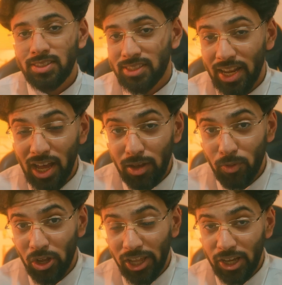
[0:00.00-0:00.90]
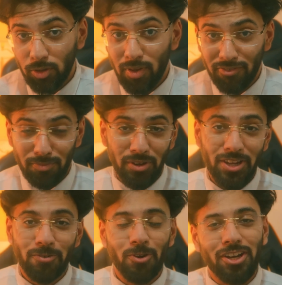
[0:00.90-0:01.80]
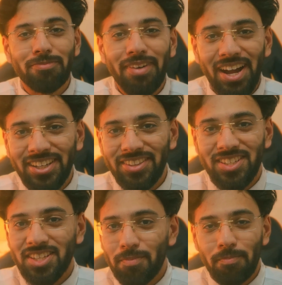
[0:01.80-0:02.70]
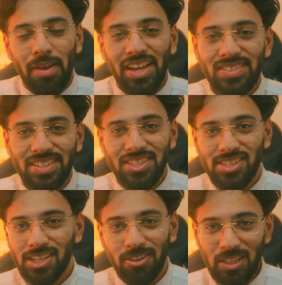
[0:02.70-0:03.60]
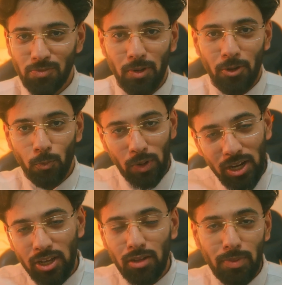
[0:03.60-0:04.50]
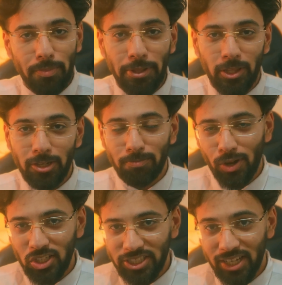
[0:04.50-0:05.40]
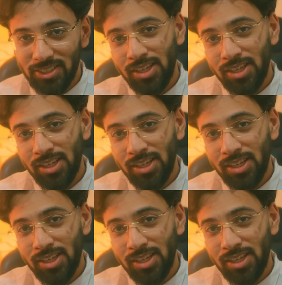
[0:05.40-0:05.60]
Assalamu alaikum everybody, welcome back to this amazing series where we're going to be building projects